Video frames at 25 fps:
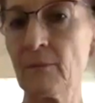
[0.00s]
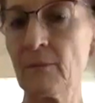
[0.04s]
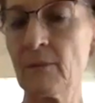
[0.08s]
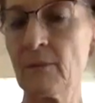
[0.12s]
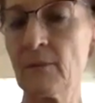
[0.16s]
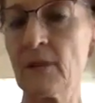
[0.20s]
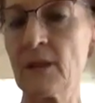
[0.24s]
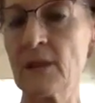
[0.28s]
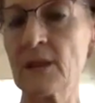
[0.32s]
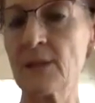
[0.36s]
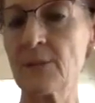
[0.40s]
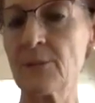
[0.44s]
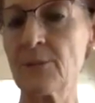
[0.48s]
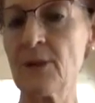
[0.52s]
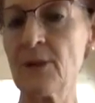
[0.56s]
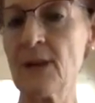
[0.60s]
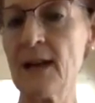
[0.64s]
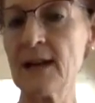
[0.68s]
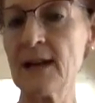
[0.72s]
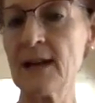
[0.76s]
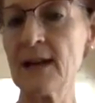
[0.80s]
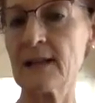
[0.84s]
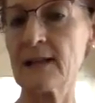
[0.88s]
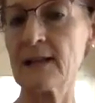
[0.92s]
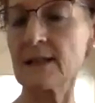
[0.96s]
That's a
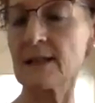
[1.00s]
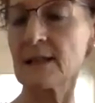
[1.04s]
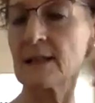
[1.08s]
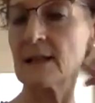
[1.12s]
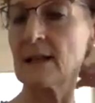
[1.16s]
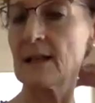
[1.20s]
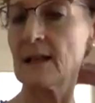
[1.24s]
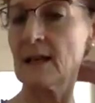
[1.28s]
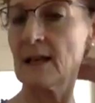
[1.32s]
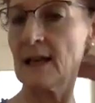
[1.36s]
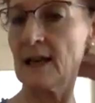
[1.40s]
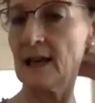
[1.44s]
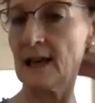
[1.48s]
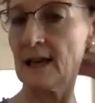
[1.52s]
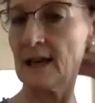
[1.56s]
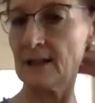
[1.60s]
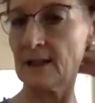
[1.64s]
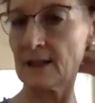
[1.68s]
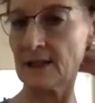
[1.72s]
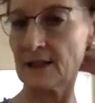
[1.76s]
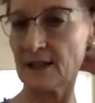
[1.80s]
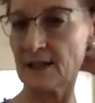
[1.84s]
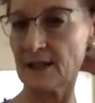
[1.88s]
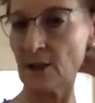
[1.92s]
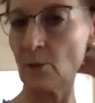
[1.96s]
practice. And the
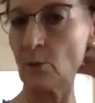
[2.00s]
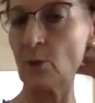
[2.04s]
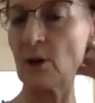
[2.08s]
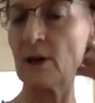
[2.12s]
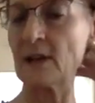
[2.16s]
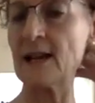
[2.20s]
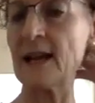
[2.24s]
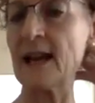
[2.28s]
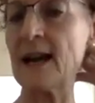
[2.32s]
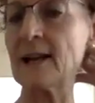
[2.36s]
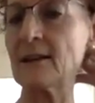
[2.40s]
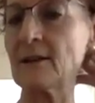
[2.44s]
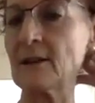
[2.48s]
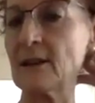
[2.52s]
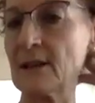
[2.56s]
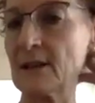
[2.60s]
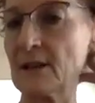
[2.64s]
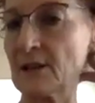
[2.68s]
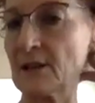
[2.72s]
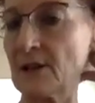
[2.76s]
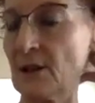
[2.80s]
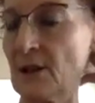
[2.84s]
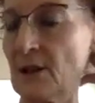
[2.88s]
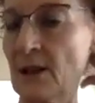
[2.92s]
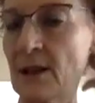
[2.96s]
C1
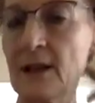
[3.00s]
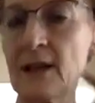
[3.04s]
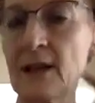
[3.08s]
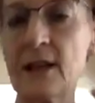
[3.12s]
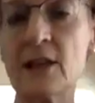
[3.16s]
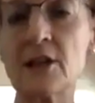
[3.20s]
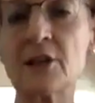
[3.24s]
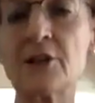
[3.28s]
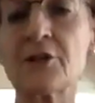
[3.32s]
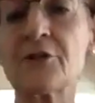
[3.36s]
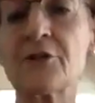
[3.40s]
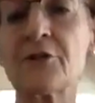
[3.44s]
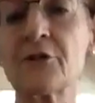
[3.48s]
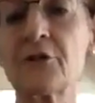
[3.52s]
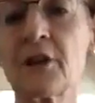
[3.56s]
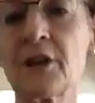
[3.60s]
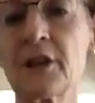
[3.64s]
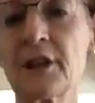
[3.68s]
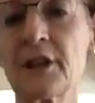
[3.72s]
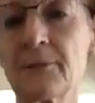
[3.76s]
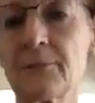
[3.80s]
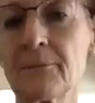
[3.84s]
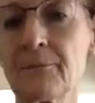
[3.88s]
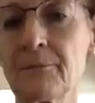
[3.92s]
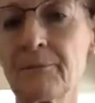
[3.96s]
Atlas is
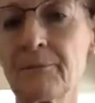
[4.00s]
free.